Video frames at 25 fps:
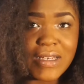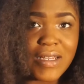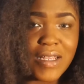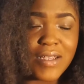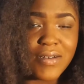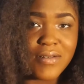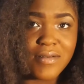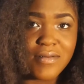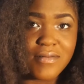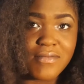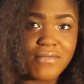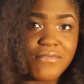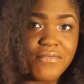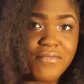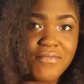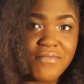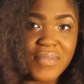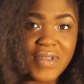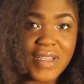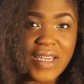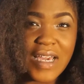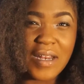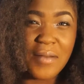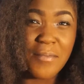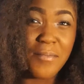and, and
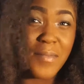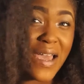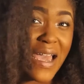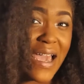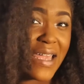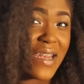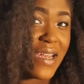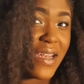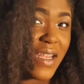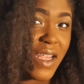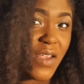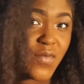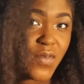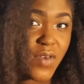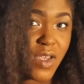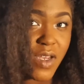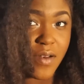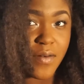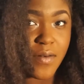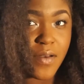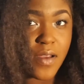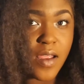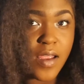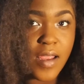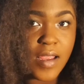kind of matted
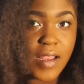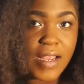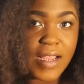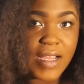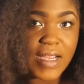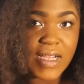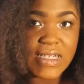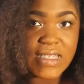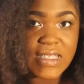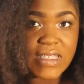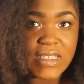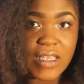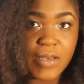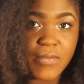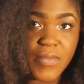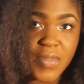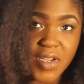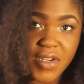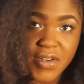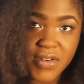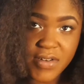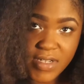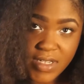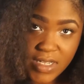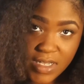even in some
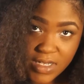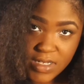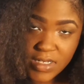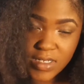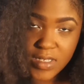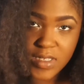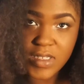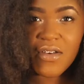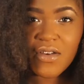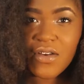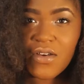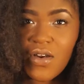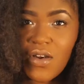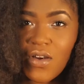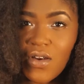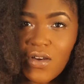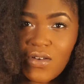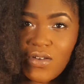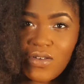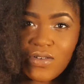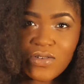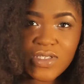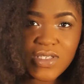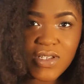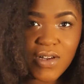areas. The
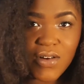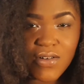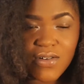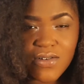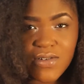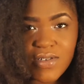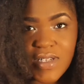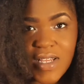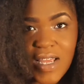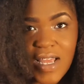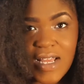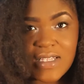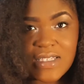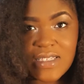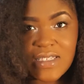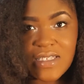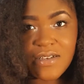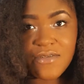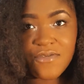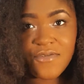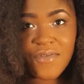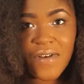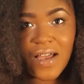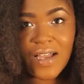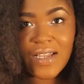curls aren't as
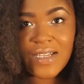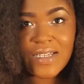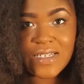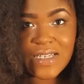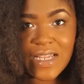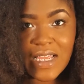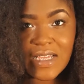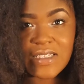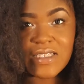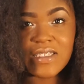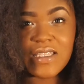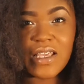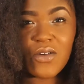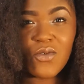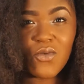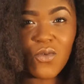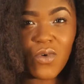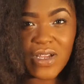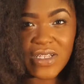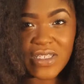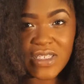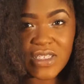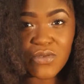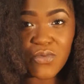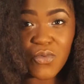defined as they
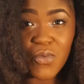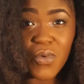once